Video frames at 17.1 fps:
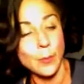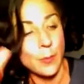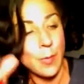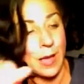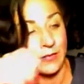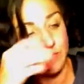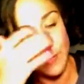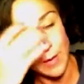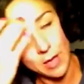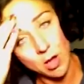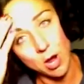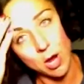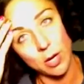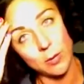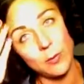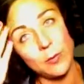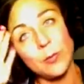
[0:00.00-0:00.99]
to my
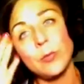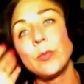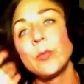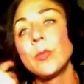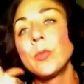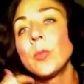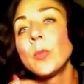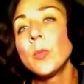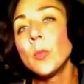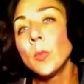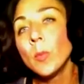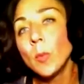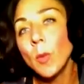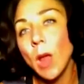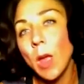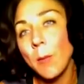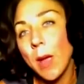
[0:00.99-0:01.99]
car.
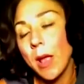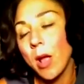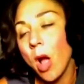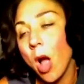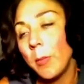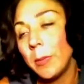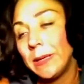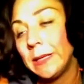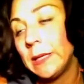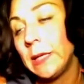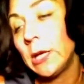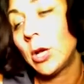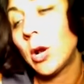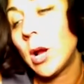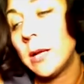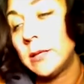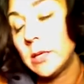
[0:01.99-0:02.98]
And by
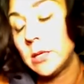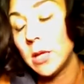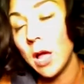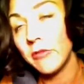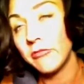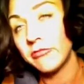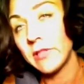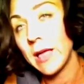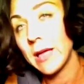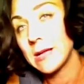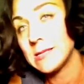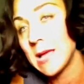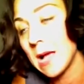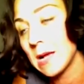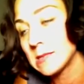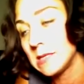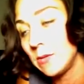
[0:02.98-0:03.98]
commandeer, I did not flag a
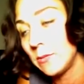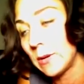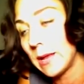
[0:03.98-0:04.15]
taxi.